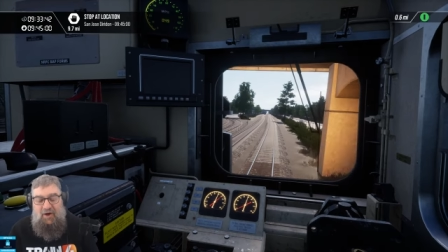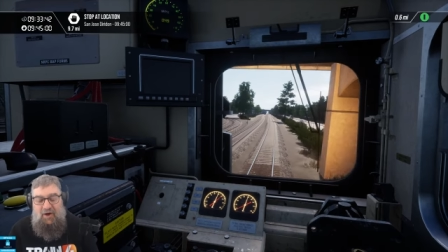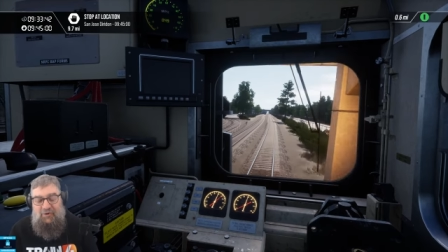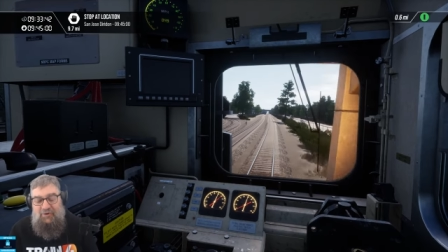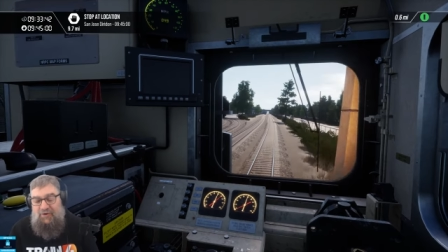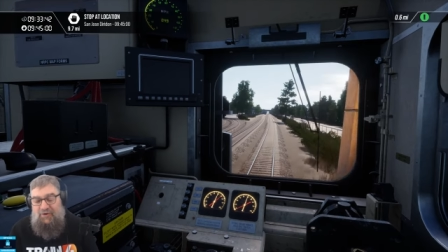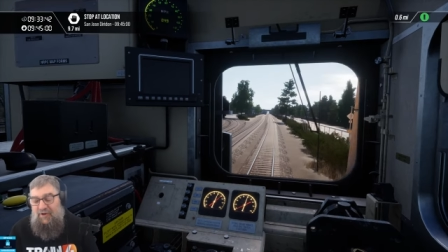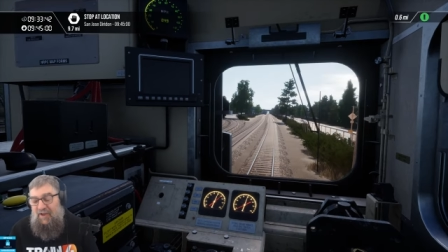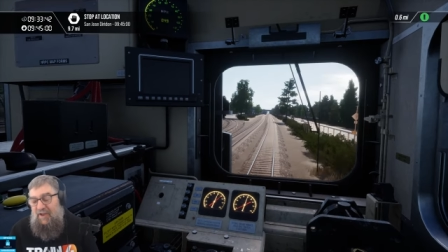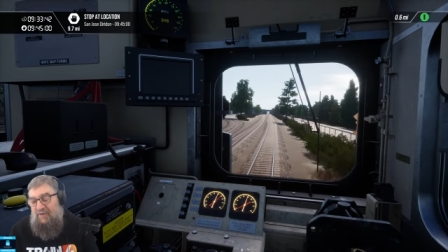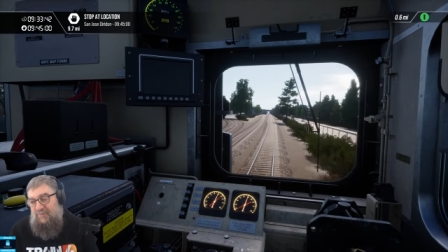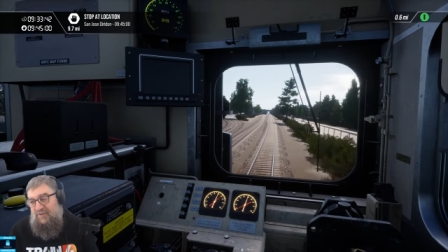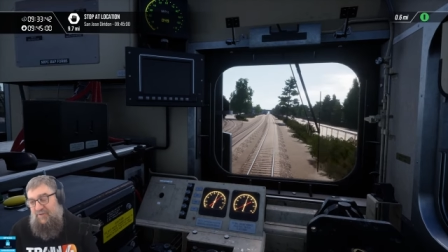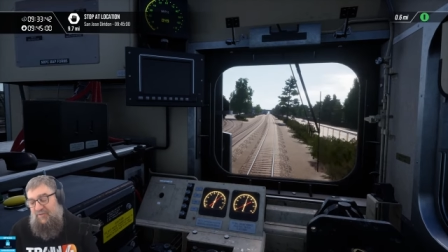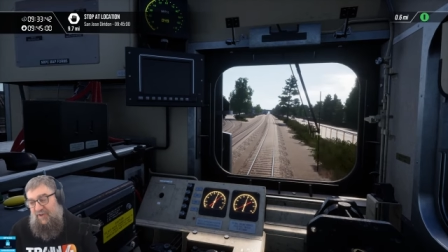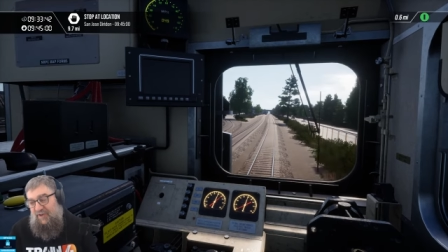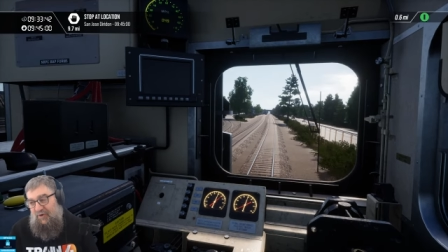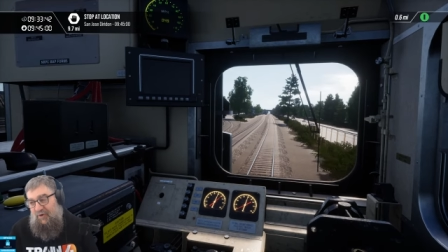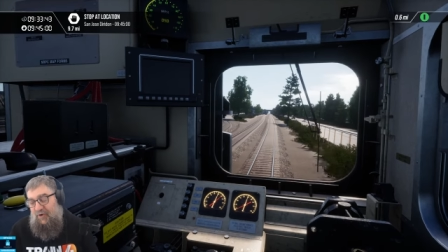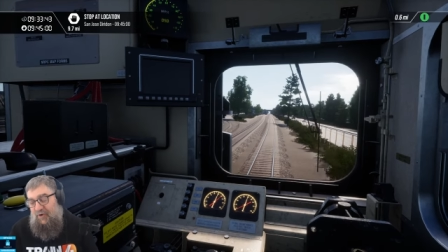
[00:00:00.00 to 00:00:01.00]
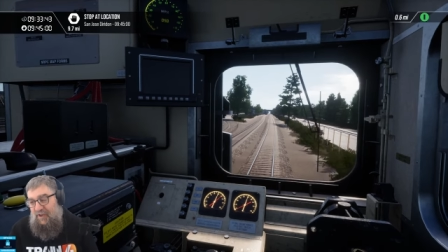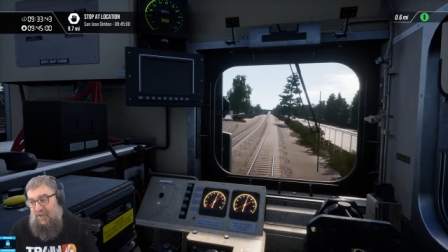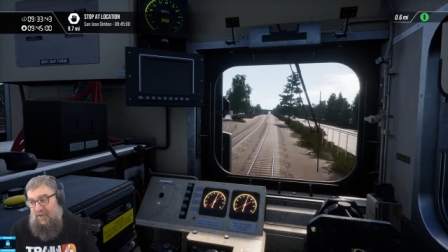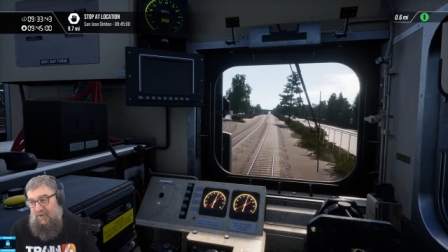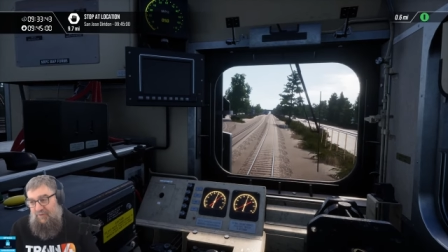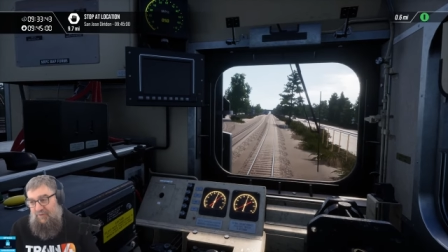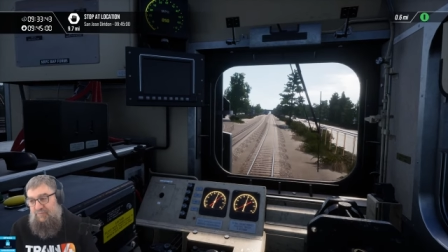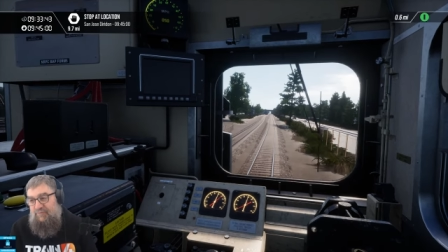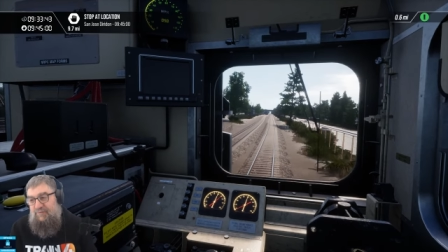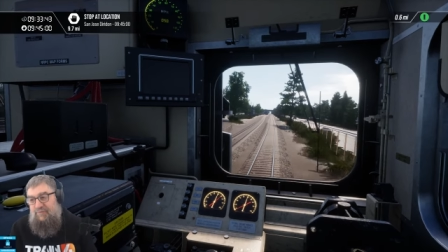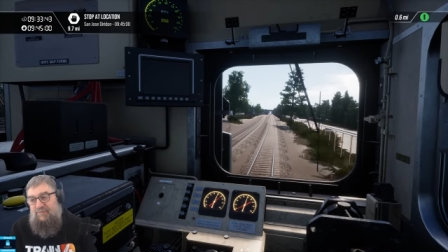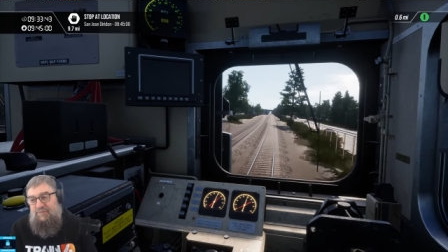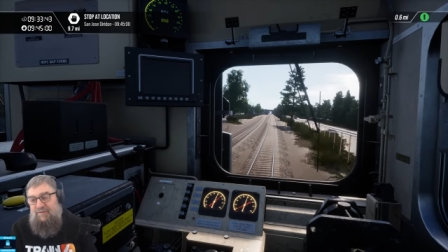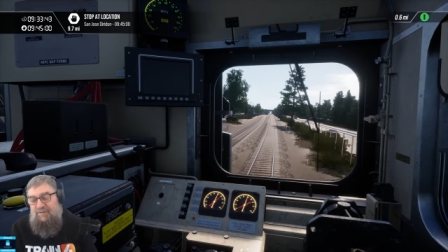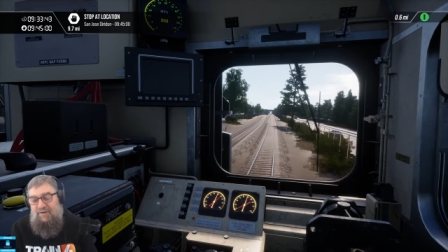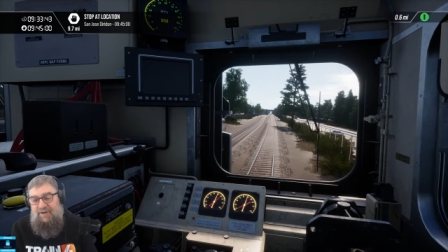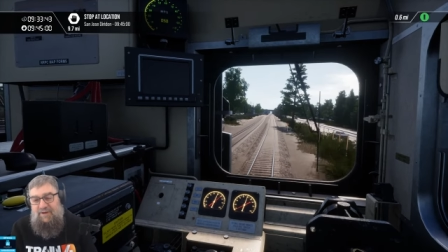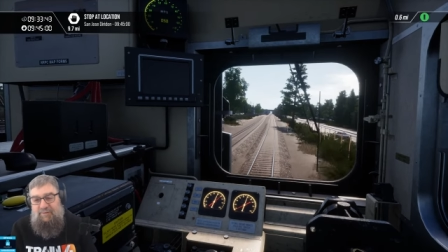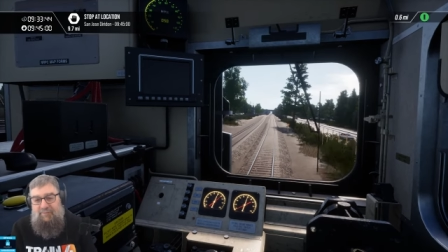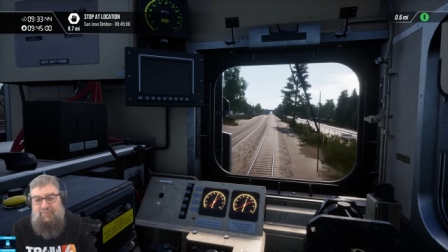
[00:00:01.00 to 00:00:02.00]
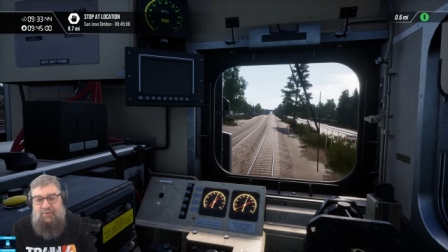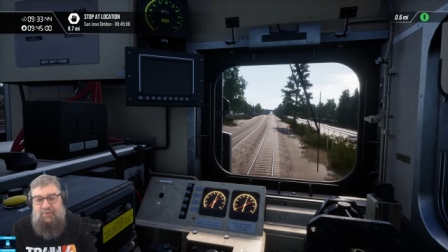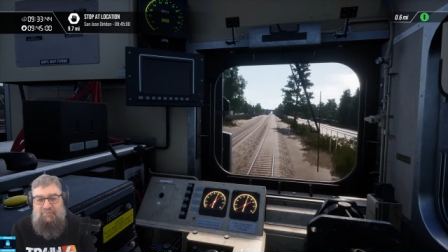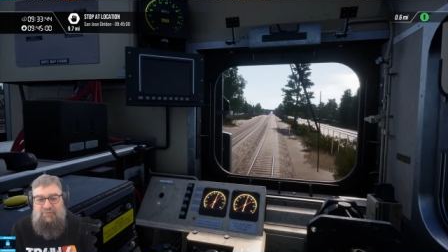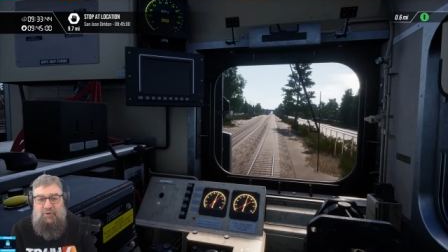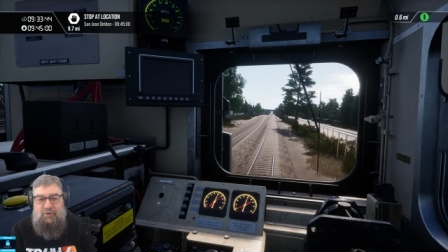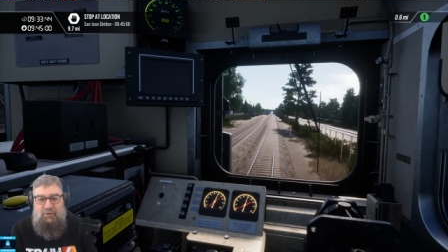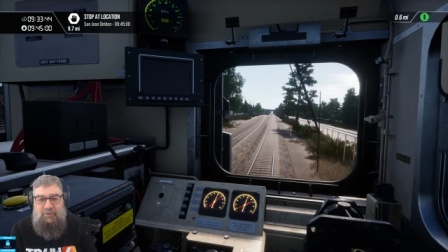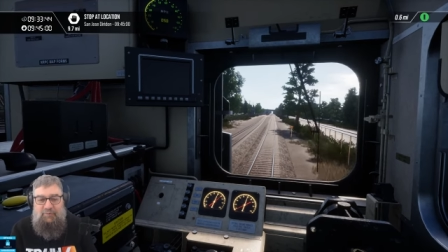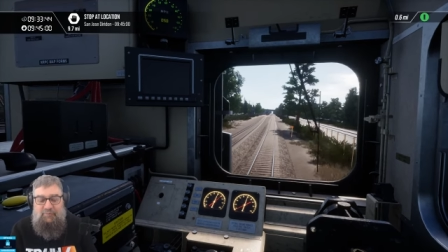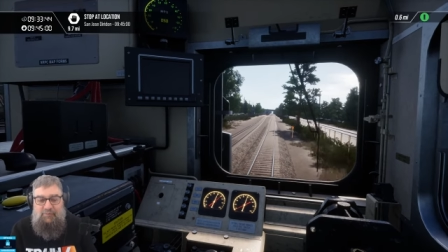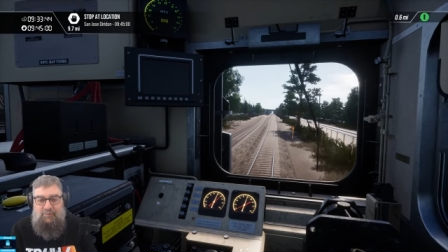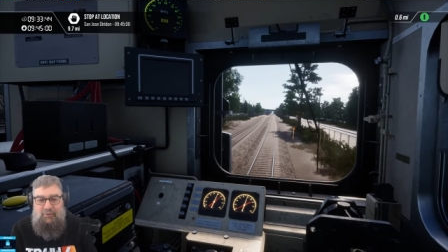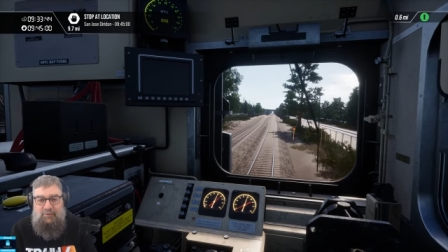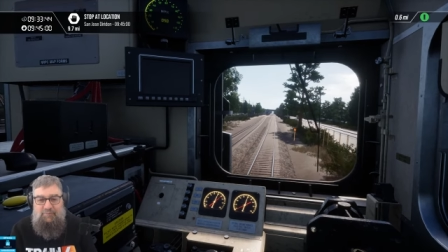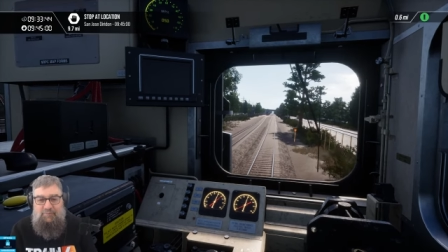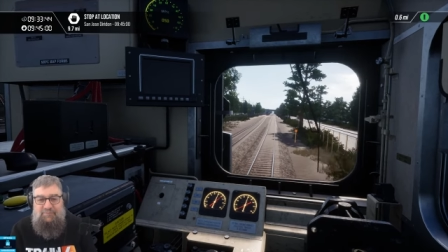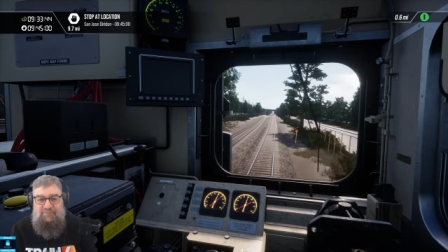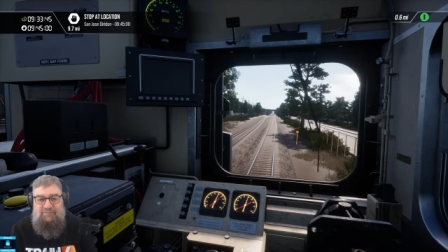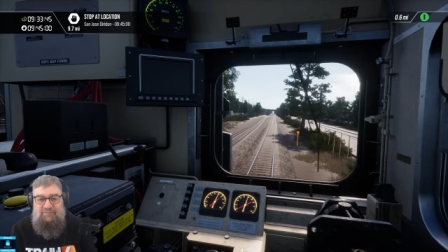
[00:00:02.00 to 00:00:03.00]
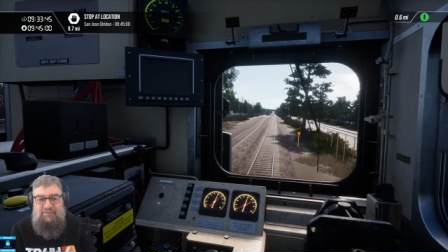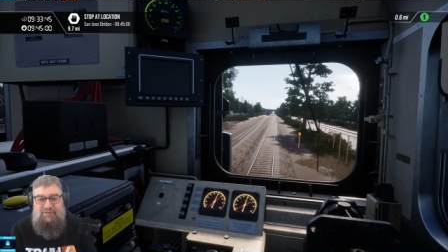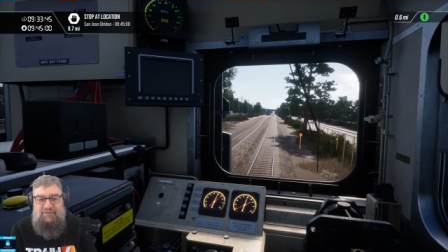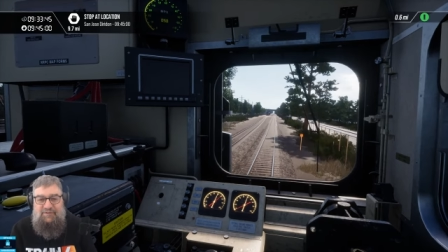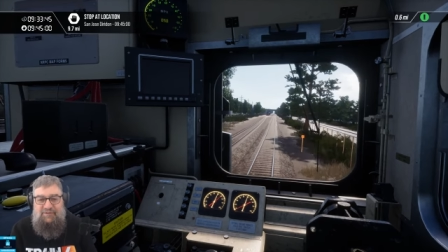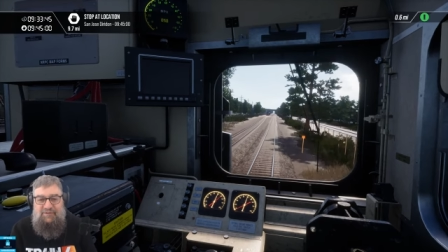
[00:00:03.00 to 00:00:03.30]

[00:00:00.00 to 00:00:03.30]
Oh, look, I have to say I have. I've gone from